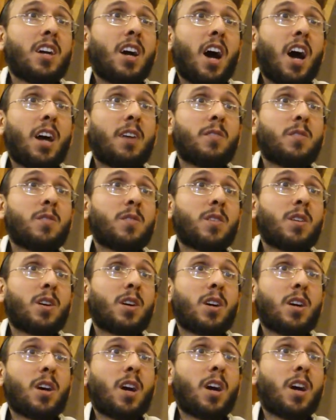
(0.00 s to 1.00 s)
I,
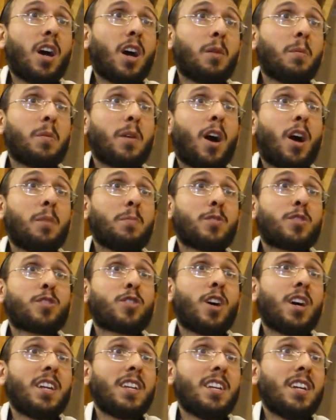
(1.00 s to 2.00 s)
uh, I, am
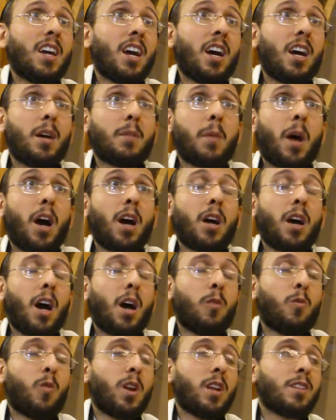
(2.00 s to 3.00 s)
studying, I'm,
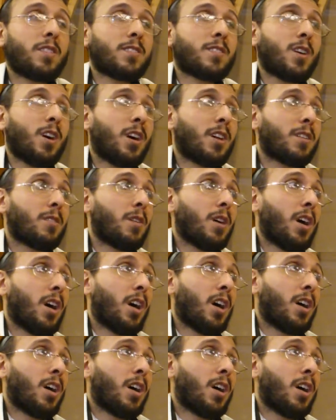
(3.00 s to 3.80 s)
I, I want to start